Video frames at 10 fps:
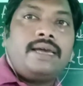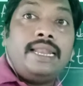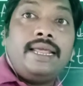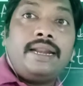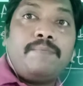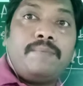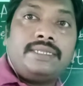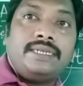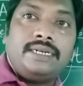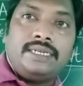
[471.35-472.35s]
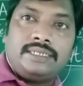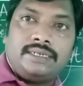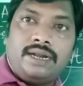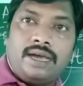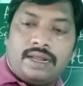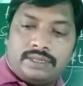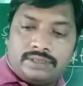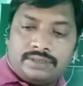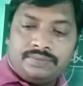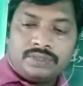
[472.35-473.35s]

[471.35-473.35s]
color representation also.